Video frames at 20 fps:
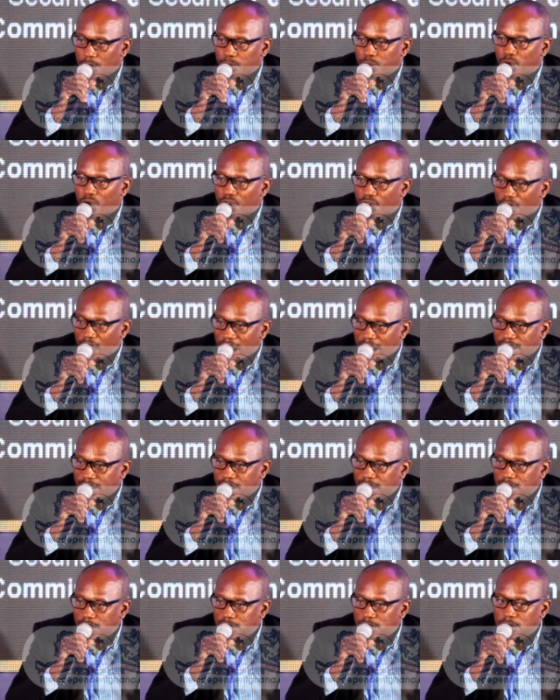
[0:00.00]

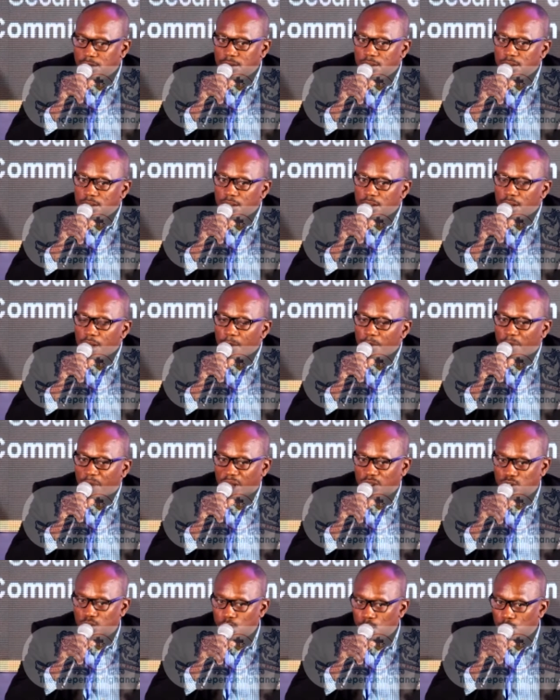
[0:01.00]
providing
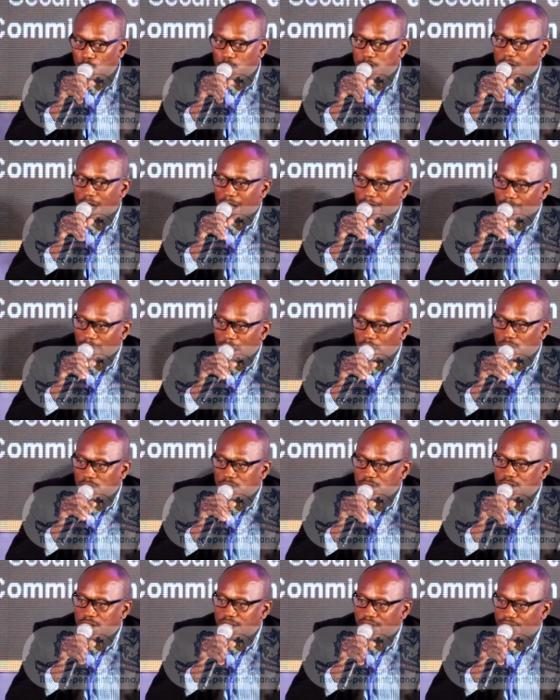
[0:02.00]
patrols around
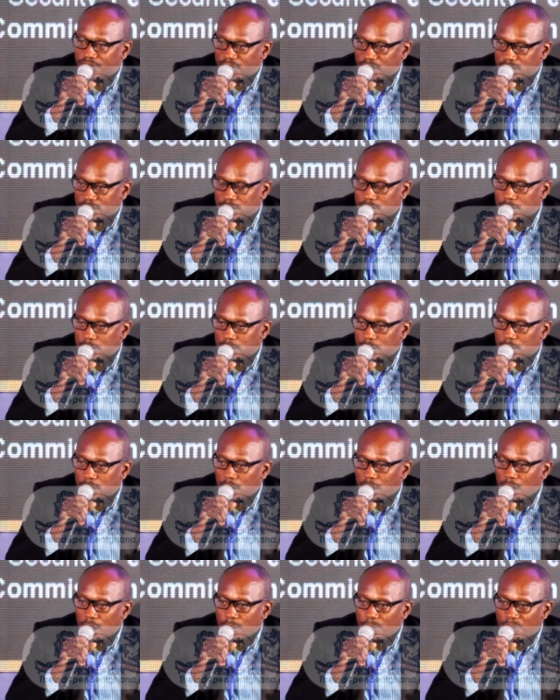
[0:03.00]
the vessel.
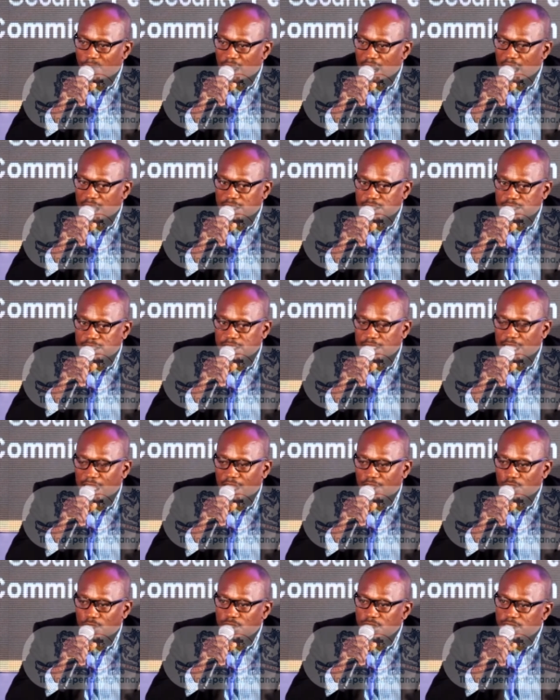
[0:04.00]
But
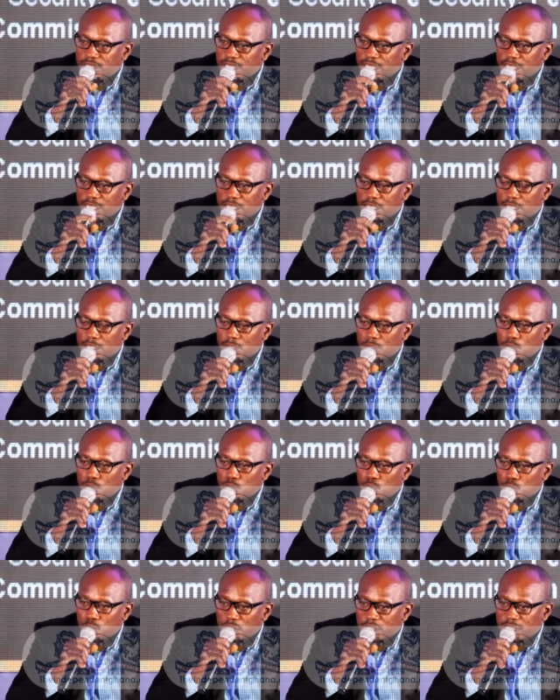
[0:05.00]
I don't think
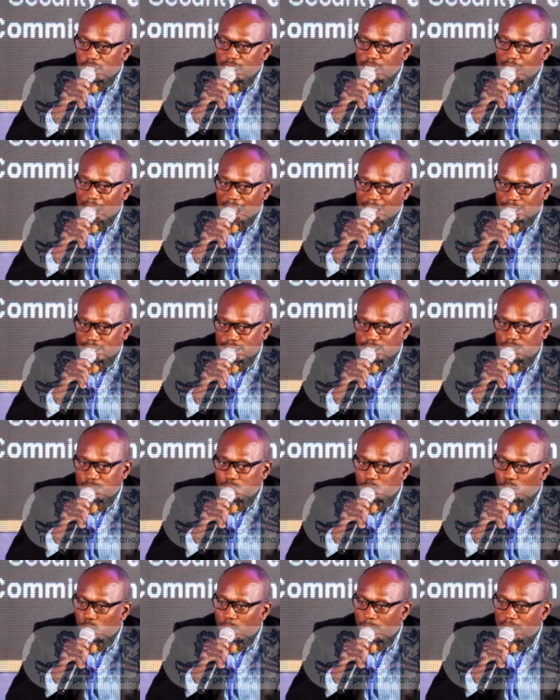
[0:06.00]
we at
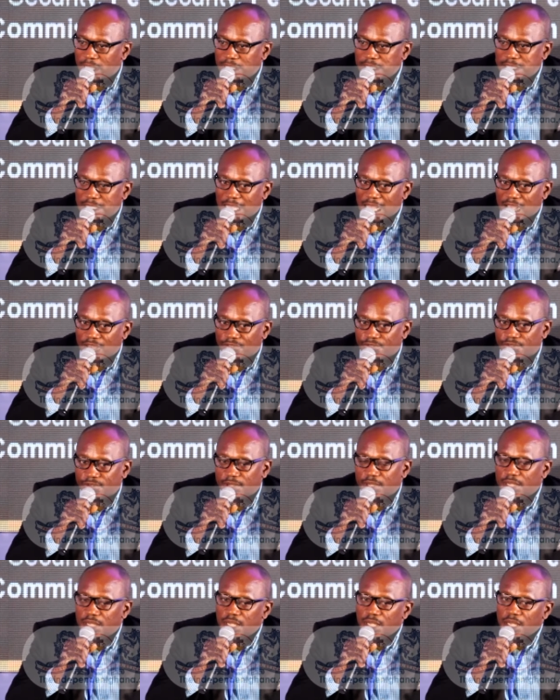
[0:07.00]
this moment have
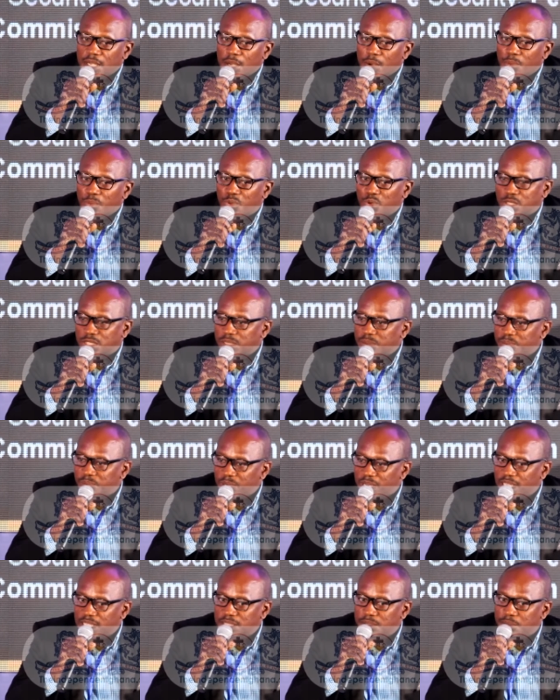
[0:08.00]
put in
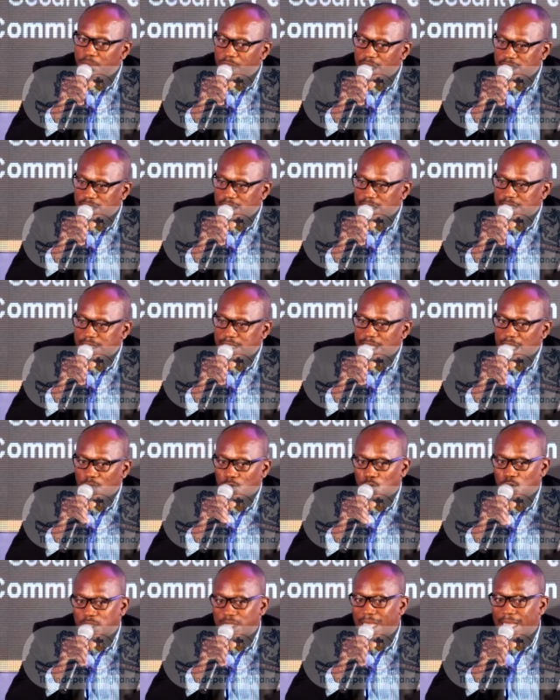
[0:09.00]
place measures that
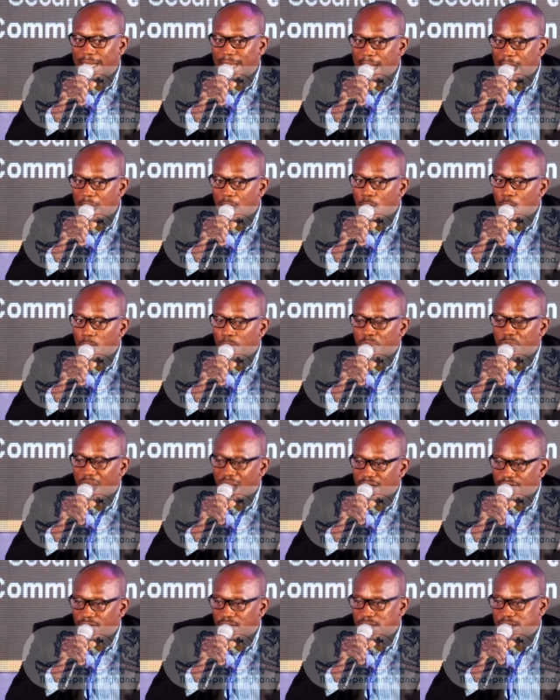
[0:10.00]
would allow
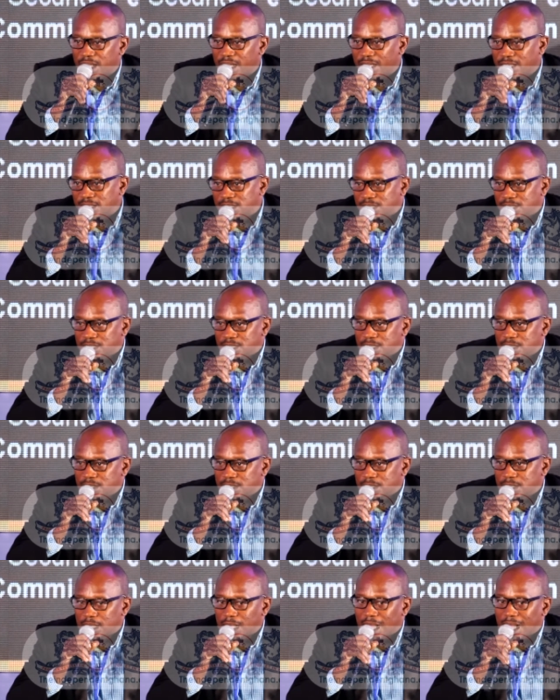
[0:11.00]
private
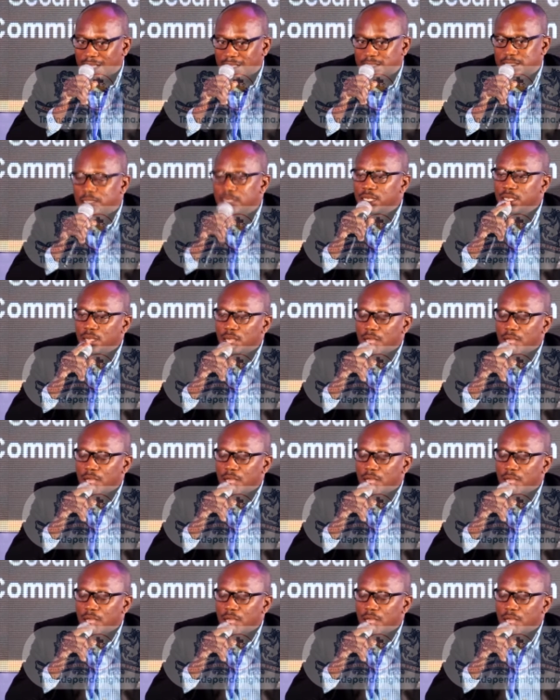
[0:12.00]
entities, as,